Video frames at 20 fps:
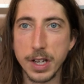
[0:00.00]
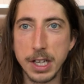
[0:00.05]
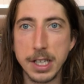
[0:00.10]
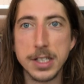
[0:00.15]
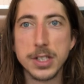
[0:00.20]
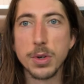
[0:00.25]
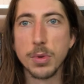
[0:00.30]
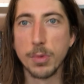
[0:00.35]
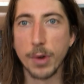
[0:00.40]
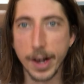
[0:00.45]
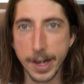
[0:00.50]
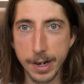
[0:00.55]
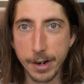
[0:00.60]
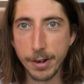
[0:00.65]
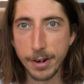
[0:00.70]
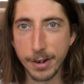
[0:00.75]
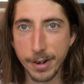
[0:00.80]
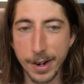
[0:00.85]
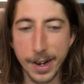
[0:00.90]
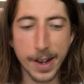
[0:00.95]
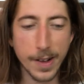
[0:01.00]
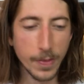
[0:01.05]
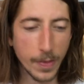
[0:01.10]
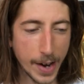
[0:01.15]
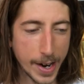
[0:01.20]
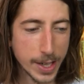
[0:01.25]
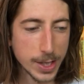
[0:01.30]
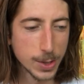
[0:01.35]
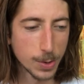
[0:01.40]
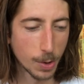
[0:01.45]
he's a writer, and
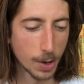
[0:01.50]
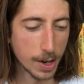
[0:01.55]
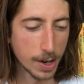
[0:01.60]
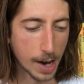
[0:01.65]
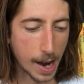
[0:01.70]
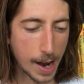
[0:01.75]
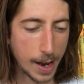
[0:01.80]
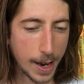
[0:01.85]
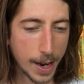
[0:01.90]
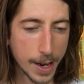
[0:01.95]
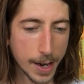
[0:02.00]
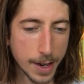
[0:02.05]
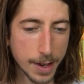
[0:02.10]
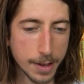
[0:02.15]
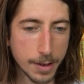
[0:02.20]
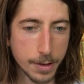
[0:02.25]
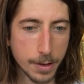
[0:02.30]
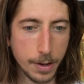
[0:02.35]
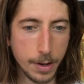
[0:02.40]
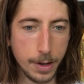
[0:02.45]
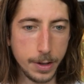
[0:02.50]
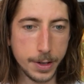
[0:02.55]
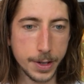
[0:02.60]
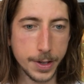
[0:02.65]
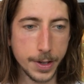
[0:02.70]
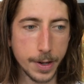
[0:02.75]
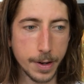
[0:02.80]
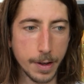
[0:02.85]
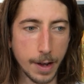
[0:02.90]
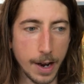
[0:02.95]
that's where I
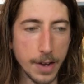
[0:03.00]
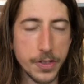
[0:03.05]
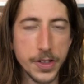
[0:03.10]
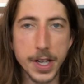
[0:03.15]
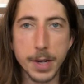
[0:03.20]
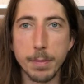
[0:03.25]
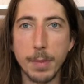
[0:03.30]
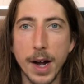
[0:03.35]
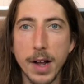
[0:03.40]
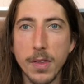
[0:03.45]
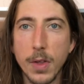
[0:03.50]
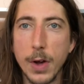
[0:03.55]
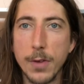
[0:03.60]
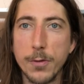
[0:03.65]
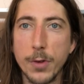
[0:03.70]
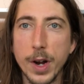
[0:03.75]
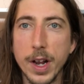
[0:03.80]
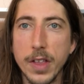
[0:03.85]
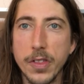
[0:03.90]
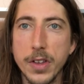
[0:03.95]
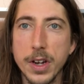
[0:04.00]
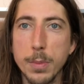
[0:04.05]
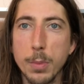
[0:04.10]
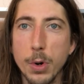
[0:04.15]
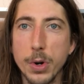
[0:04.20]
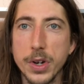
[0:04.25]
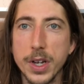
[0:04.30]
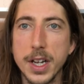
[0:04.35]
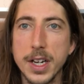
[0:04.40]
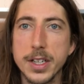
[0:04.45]
think my love for Anthony
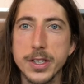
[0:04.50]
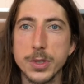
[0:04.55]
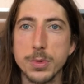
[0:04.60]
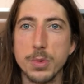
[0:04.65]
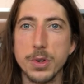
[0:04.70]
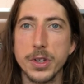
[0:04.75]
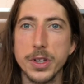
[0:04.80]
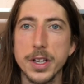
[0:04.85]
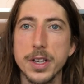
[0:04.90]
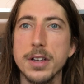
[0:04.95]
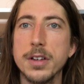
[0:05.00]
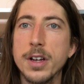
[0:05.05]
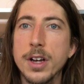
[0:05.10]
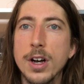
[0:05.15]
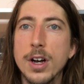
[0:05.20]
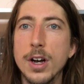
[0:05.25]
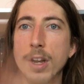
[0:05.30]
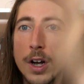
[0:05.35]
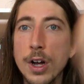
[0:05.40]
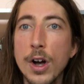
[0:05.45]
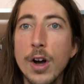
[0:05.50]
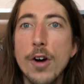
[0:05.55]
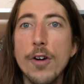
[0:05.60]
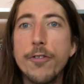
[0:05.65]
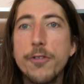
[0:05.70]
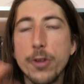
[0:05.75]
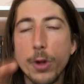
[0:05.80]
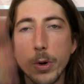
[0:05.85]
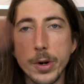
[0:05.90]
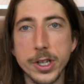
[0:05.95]
Bourdain has really
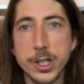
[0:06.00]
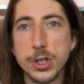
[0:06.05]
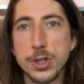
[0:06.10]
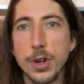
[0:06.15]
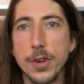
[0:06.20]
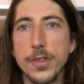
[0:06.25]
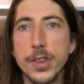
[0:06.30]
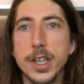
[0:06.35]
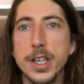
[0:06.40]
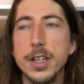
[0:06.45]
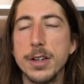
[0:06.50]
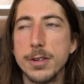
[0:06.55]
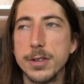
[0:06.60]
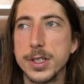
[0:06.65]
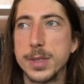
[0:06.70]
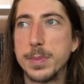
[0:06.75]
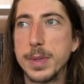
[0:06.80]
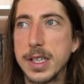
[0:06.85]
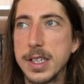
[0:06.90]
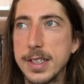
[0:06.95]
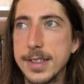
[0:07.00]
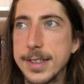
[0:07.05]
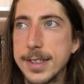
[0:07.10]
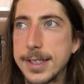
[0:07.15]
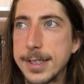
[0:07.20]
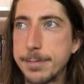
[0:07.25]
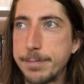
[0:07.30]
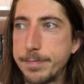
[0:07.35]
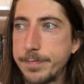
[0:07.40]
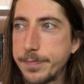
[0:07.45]
flourished over the years,
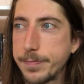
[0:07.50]
because